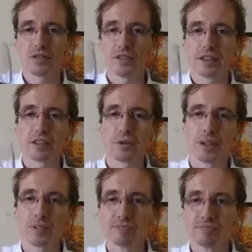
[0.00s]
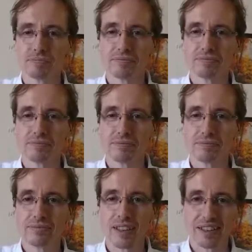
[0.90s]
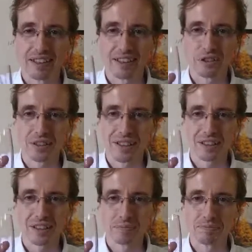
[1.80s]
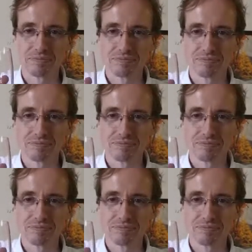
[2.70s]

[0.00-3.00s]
check this one out. Until next time.